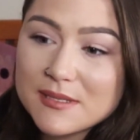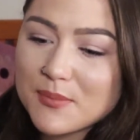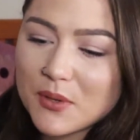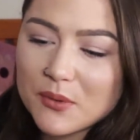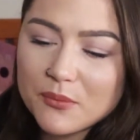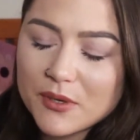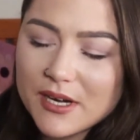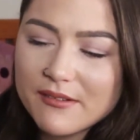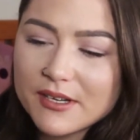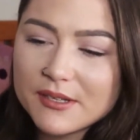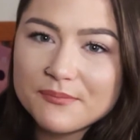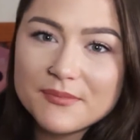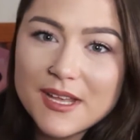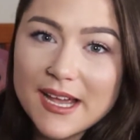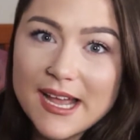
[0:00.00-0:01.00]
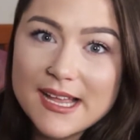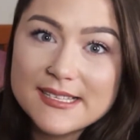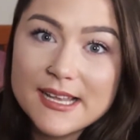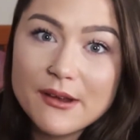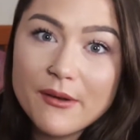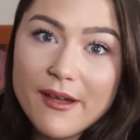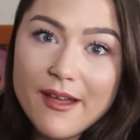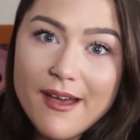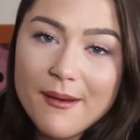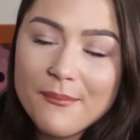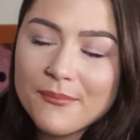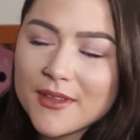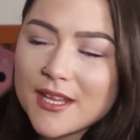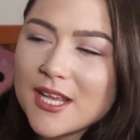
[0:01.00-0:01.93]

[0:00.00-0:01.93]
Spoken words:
but whatever, I guess here I am.